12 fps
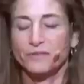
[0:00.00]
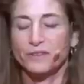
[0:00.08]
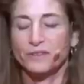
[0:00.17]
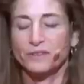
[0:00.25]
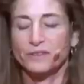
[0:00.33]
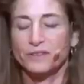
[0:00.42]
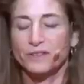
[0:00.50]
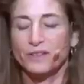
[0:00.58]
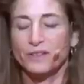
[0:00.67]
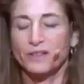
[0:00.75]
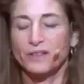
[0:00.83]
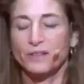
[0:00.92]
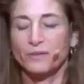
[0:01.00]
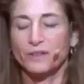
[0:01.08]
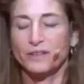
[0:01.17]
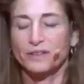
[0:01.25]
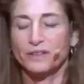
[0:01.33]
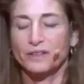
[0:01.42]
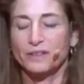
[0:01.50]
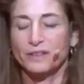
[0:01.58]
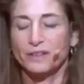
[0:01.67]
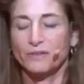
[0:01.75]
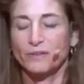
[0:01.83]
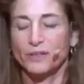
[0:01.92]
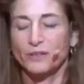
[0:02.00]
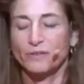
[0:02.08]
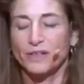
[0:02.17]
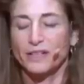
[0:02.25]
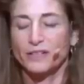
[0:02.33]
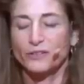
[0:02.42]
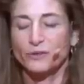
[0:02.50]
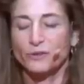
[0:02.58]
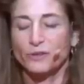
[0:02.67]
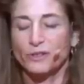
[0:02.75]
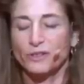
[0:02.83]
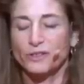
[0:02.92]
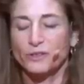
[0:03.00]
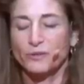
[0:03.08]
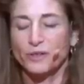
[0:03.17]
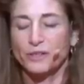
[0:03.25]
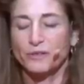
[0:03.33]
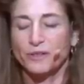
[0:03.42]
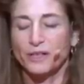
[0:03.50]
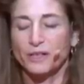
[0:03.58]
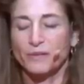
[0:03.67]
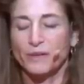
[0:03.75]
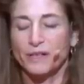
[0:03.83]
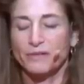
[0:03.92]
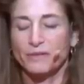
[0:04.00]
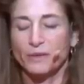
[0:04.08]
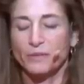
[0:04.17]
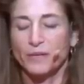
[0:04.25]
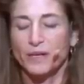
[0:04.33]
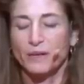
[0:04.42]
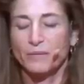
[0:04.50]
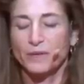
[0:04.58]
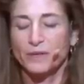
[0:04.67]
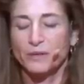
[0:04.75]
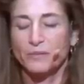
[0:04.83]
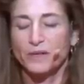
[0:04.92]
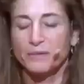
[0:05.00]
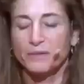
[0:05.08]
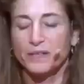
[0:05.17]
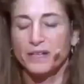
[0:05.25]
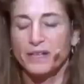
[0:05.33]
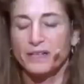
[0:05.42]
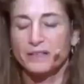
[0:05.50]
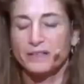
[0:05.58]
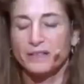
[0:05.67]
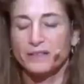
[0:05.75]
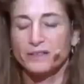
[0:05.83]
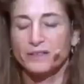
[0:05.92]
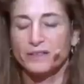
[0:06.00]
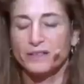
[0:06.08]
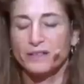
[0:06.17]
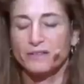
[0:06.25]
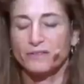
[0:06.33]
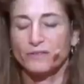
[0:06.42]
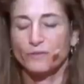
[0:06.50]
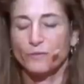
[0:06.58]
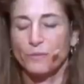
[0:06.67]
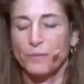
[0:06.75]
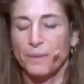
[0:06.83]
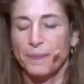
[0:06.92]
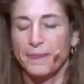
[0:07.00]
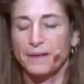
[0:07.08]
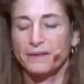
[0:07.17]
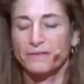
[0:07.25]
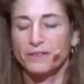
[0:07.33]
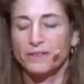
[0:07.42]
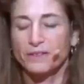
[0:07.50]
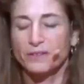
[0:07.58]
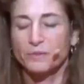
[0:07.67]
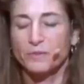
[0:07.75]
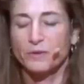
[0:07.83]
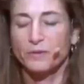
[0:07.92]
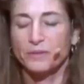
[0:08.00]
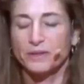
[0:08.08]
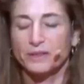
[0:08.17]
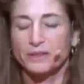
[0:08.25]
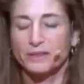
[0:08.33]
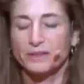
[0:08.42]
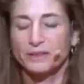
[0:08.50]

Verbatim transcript: fears are, what the what you're running towards or what you're running away from. But you might want to ask that to yourself, even in this moment.